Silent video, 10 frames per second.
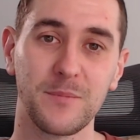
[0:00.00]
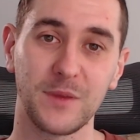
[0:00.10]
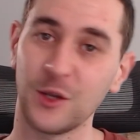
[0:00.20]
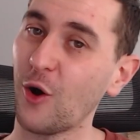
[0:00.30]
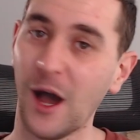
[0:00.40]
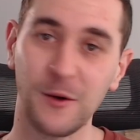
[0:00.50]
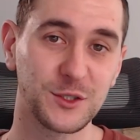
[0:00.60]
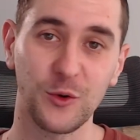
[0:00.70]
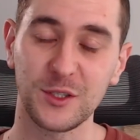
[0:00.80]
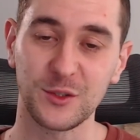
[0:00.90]
you know, I was
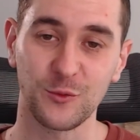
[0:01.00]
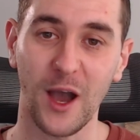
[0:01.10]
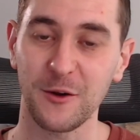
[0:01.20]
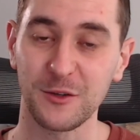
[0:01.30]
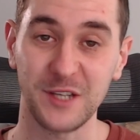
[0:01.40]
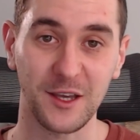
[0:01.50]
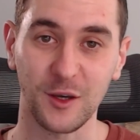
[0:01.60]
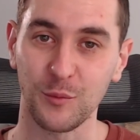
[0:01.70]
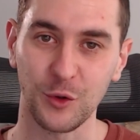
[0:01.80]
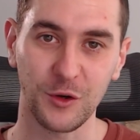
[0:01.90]
always ride or die
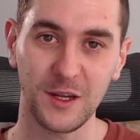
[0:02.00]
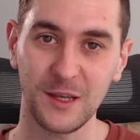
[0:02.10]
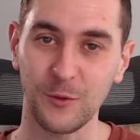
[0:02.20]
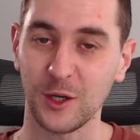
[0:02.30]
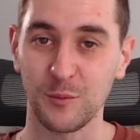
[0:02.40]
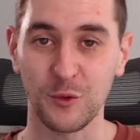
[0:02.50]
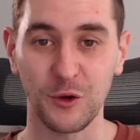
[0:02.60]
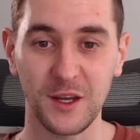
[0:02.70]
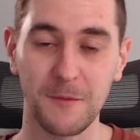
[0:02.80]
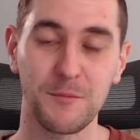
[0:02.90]
community when
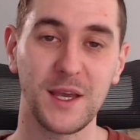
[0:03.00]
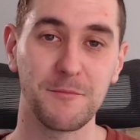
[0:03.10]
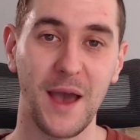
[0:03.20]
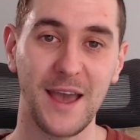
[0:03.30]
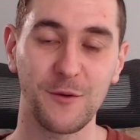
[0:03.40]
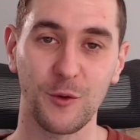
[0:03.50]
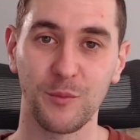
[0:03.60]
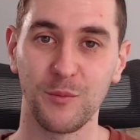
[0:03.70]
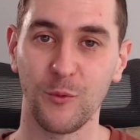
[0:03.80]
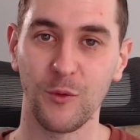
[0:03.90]
community and Big Bang were
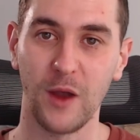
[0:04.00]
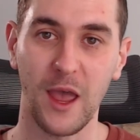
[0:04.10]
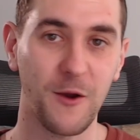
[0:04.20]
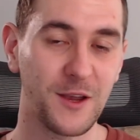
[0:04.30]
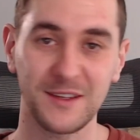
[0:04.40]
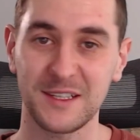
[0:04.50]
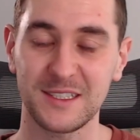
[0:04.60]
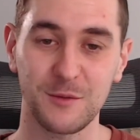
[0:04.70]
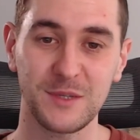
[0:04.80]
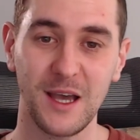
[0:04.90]
airing at the
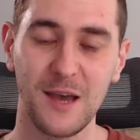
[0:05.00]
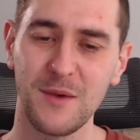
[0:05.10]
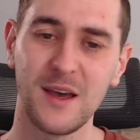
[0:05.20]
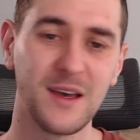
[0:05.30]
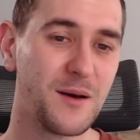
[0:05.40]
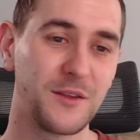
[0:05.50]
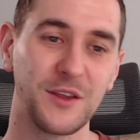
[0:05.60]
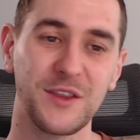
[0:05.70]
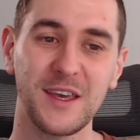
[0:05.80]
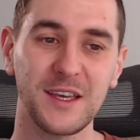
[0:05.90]
same time. The
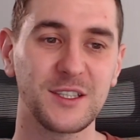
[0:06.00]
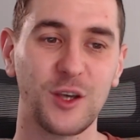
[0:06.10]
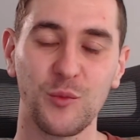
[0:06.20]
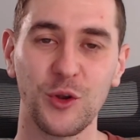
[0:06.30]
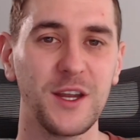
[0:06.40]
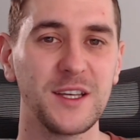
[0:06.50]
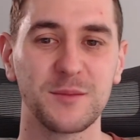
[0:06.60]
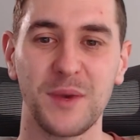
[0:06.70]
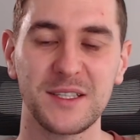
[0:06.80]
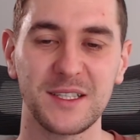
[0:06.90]
thing is, community is
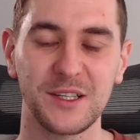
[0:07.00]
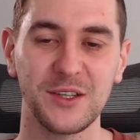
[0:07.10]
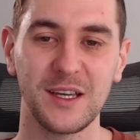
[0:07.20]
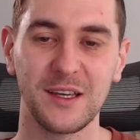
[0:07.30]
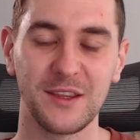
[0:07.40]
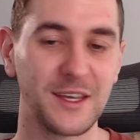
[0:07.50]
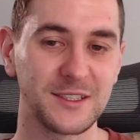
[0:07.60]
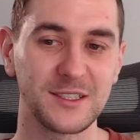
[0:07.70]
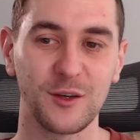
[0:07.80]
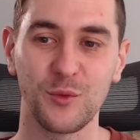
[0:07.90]
basically
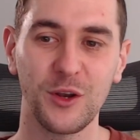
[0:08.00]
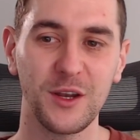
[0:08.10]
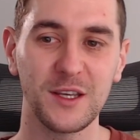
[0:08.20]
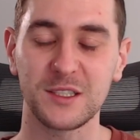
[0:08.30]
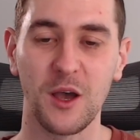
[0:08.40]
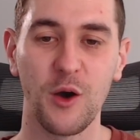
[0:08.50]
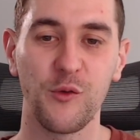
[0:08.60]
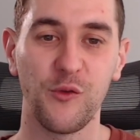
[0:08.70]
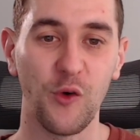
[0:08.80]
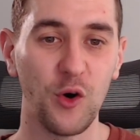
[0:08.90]
this community is
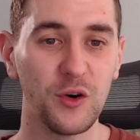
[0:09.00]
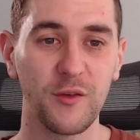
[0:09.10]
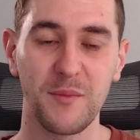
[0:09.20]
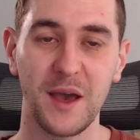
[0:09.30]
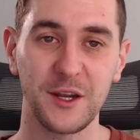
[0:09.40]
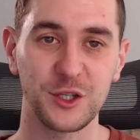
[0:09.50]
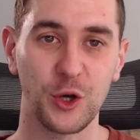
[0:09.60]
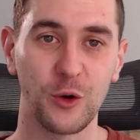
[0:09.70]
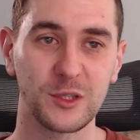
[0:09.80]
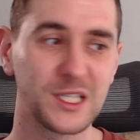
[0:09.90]
full of meta
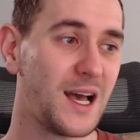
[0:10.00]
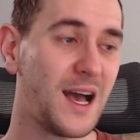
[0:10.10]
jokes.